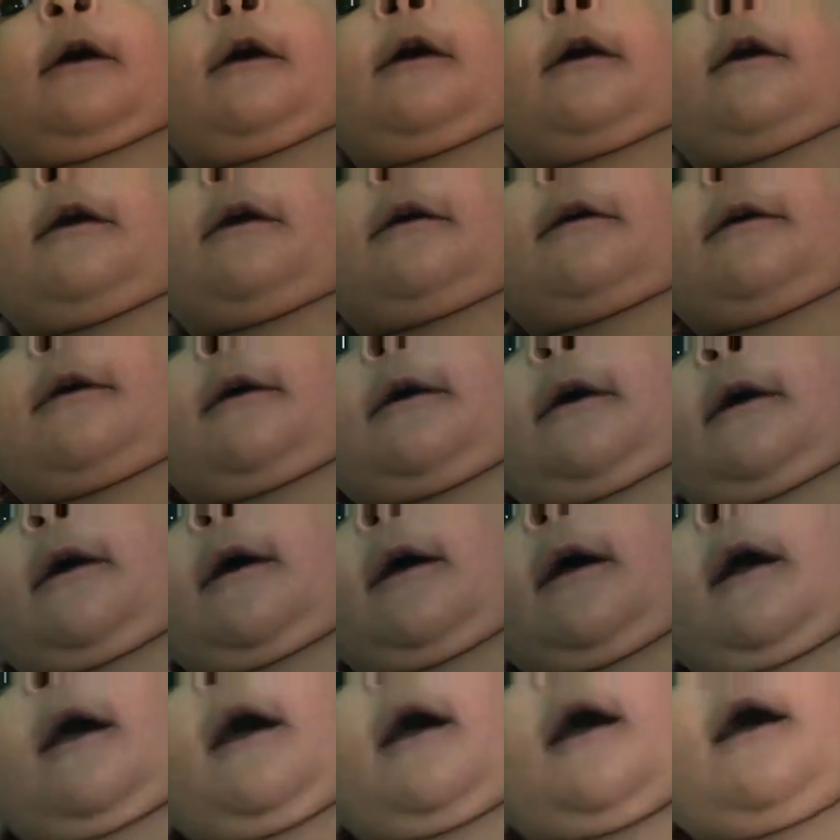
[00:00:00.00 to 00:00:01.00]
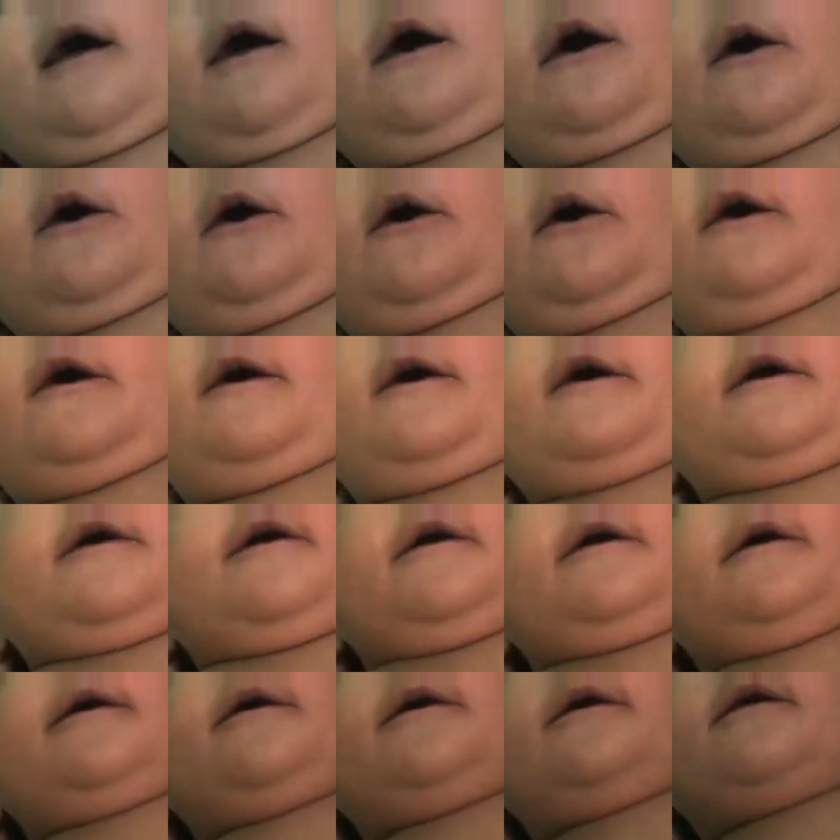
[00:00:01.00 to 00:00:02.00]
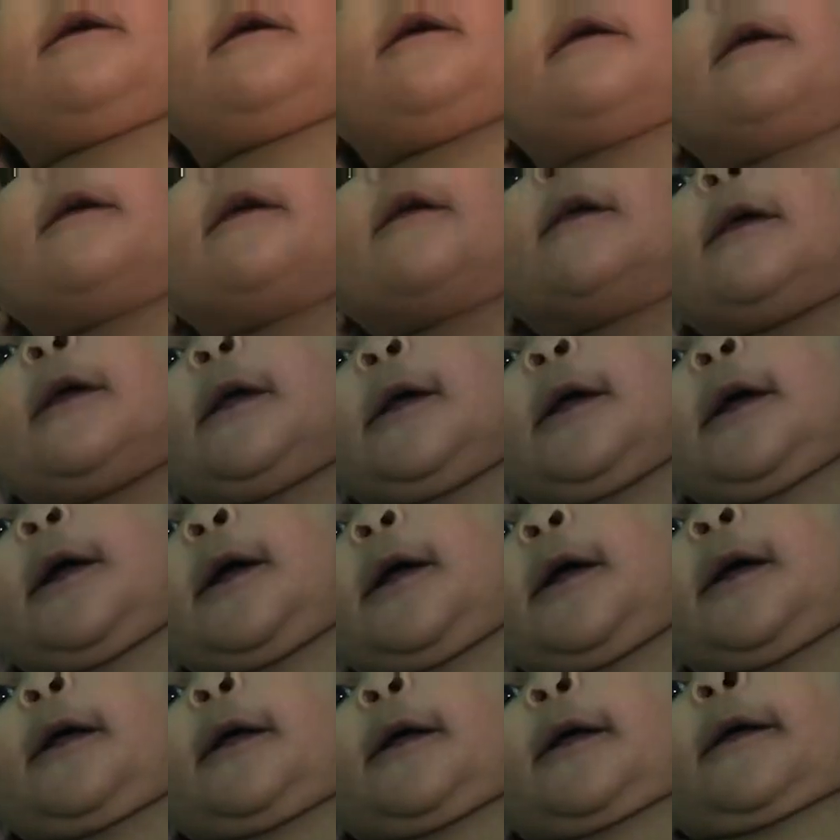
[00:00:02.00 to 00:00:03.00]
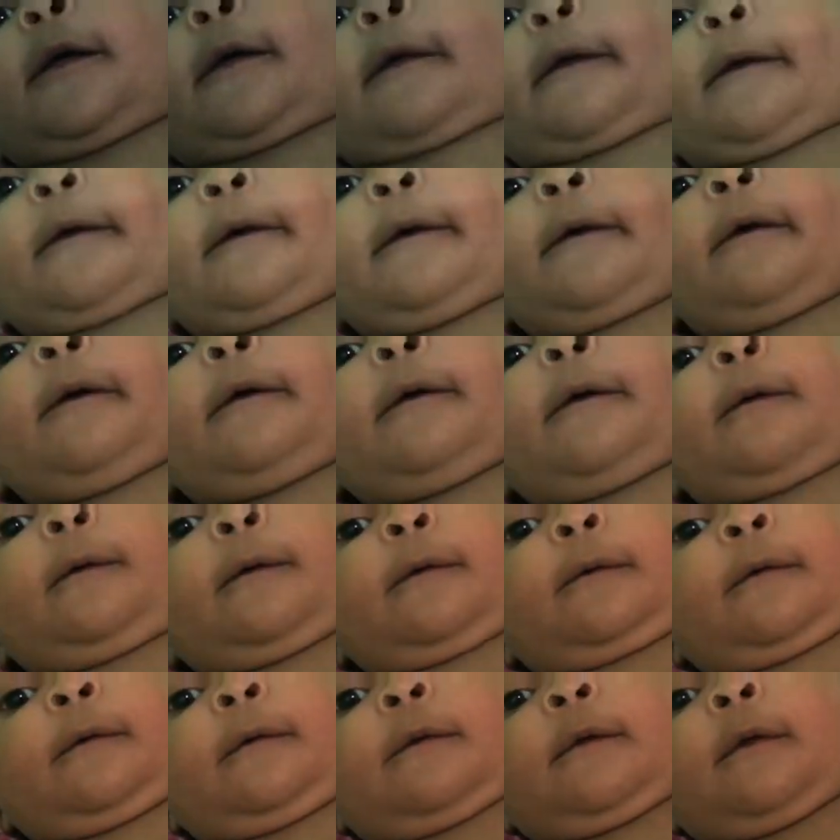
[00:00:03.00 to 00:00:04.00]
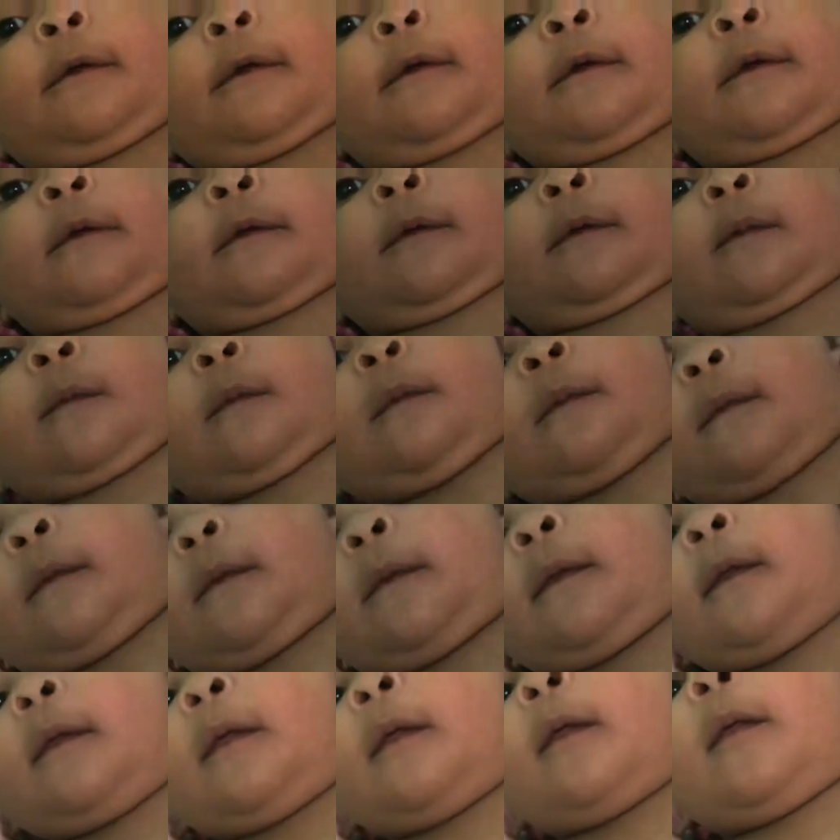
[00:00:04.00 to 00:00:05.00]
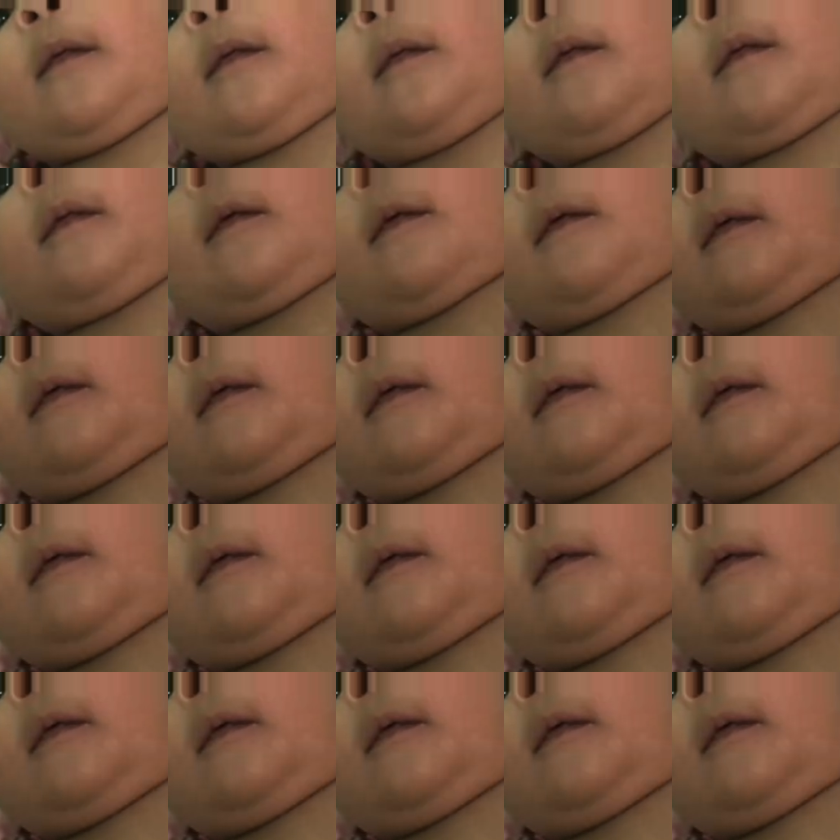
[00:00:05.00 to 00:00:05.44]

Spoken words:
Some kids have gone up to the age of 2 and had it, and they will have to get it surgically